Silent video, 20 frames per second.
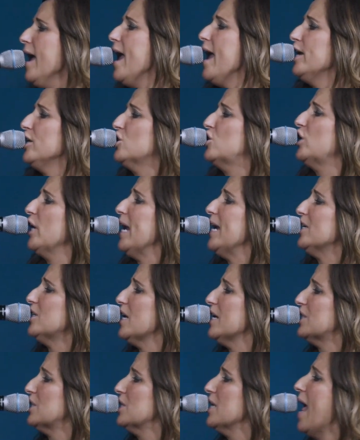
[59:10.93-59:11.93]
In
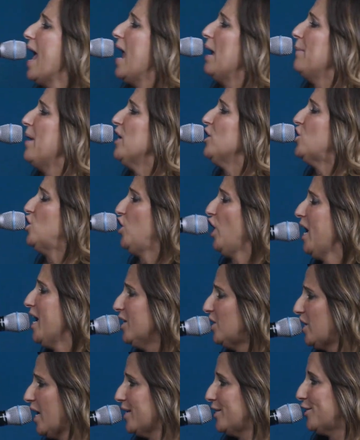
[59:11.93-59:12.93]
Jesus' name, in
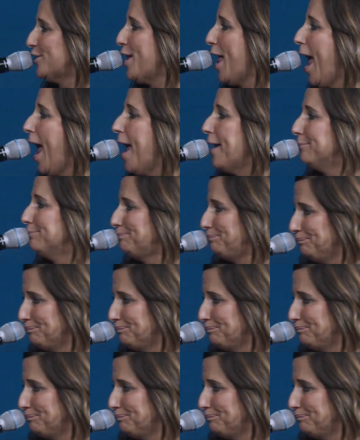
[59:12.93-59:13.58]
Jesus' name.